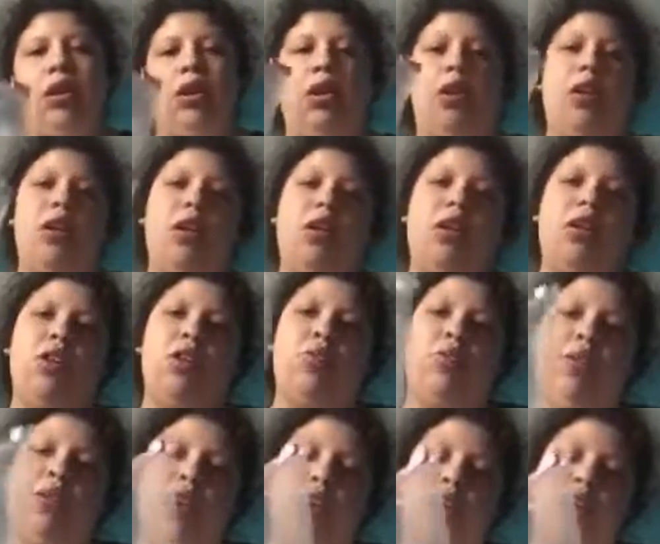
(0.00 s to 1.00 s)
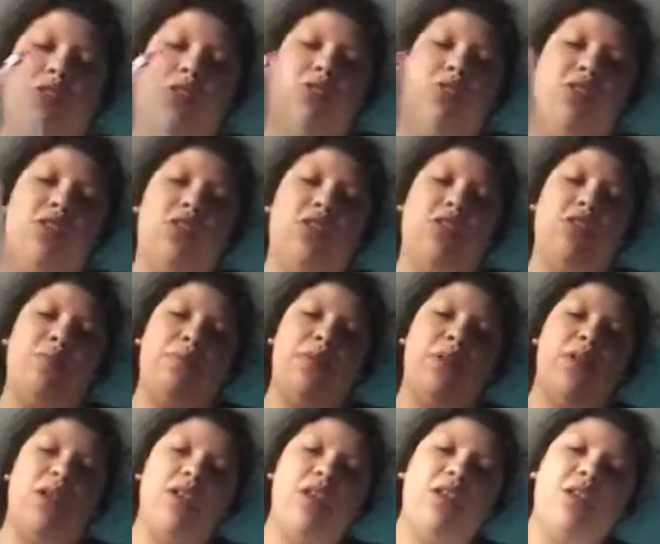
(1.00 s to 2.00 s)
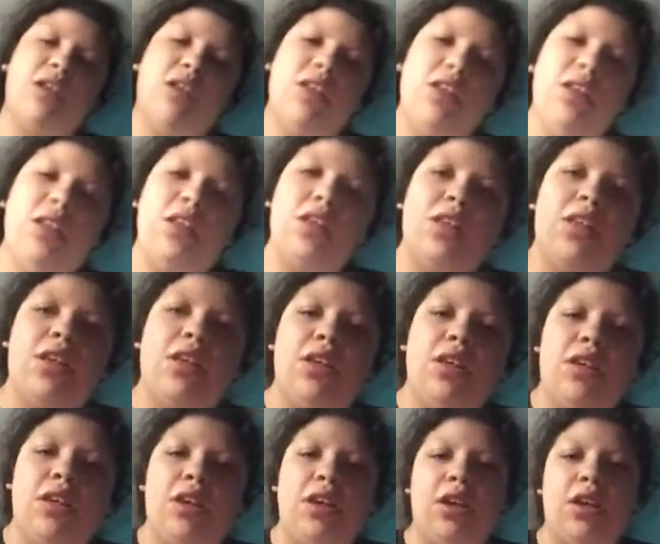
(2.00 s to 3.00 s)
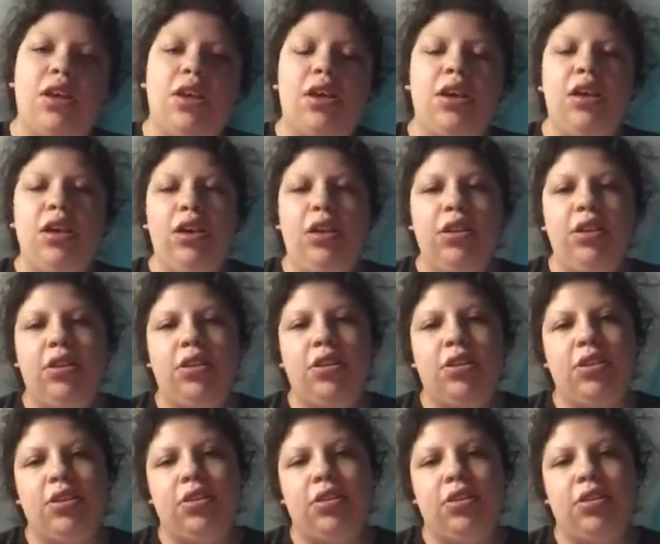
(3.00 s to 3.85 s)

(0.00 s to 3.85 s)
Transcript: And I hope you guys enjoyed this vlog. And